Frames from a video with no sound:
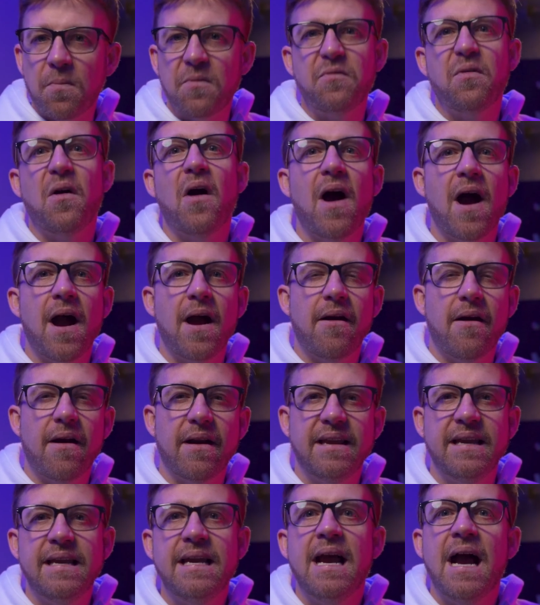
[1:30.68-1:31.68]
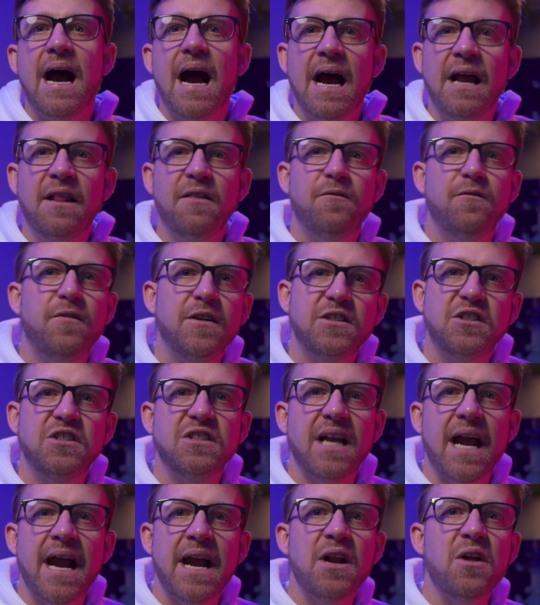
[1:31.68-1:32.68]
of the hierarchy and fixtures
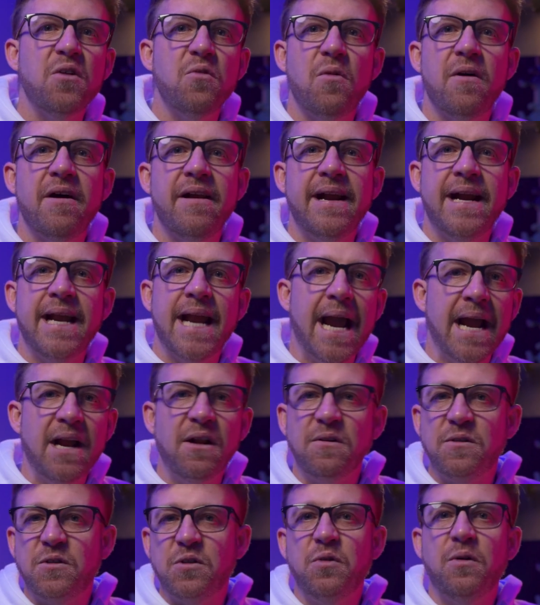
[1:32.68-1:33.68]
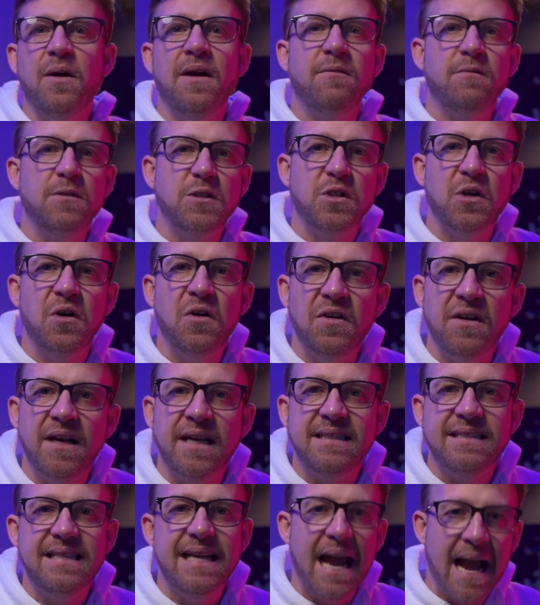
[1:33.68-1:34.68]
801 and 802 have returned
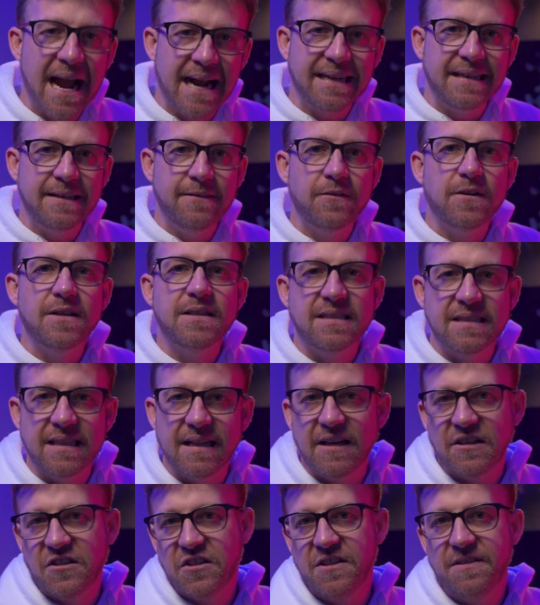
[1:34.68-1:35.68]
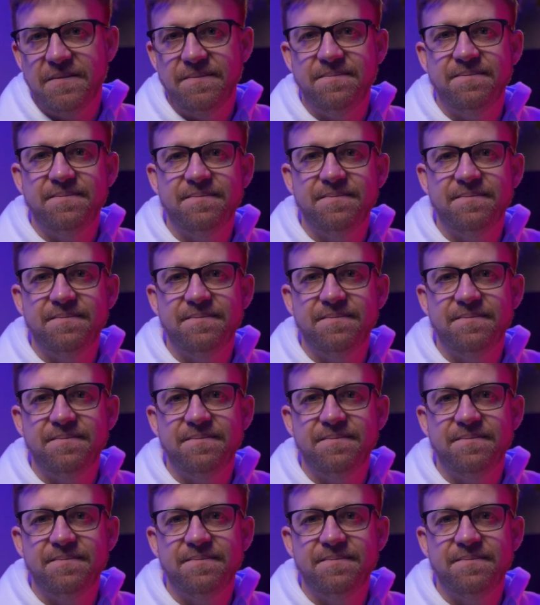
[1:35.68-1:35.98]
as the active selection.